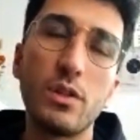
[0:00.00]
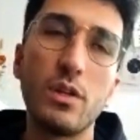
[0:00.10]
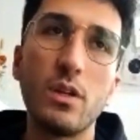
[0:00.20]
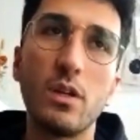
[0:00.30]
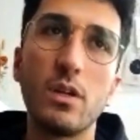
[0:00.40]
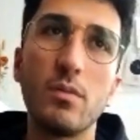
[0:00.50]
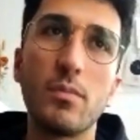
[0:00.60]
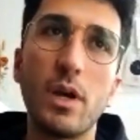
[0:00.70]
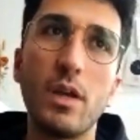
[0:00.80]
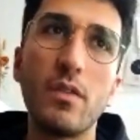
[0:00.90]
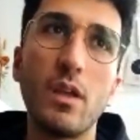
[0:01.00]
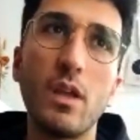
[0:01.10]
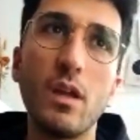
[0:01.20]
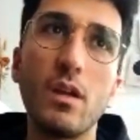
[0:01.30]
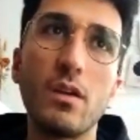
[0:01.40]
I
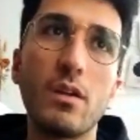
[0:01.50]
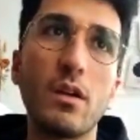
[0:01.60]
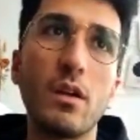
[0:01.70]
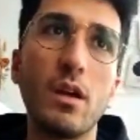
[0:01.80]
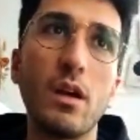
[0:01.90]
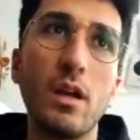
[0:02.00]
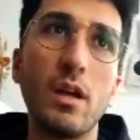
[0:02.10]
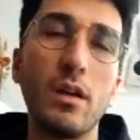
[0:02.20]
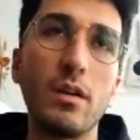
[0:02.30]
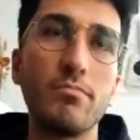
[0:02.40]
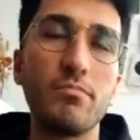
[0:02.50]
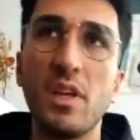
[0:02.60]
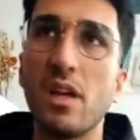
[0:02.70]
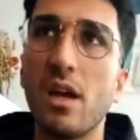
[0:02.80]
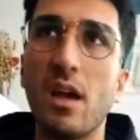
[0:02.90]
think,
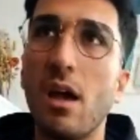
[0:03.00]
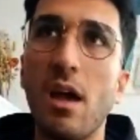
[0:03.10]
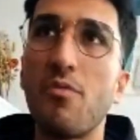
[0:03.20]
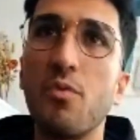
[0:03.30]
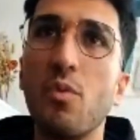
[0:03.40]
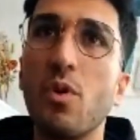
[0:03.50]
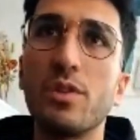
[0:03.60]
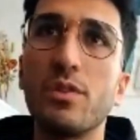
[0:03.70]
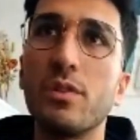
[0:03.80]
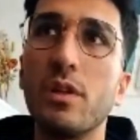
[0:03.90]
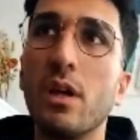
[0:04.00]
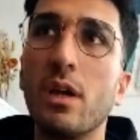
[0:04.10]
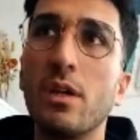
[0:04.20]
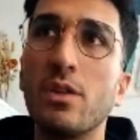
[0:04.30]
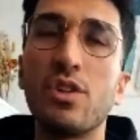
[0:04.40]
yeah, everyone
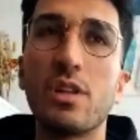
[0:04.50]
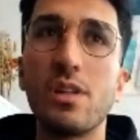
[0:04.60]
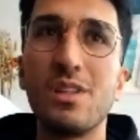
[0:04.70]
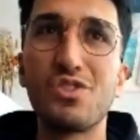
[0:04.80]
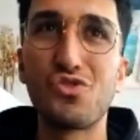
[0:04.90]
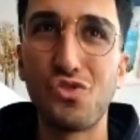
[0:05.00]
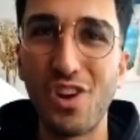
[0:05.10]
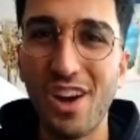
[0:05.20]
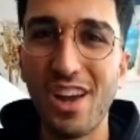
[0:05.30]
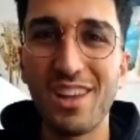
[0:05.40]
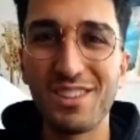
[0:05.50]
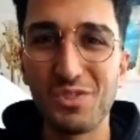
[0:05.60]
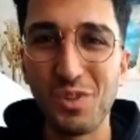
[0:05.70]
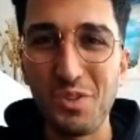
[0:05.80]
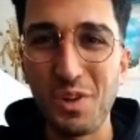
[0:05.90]
should at least try
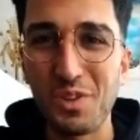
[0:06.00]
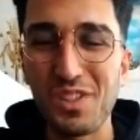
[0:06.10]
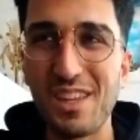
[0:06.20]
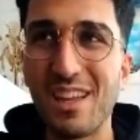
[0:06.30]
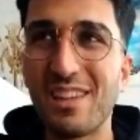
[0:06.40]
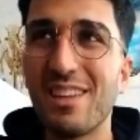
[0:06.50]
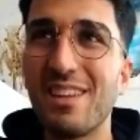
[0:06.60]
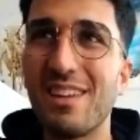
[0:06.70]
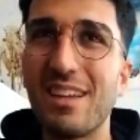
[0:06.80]
to understand it.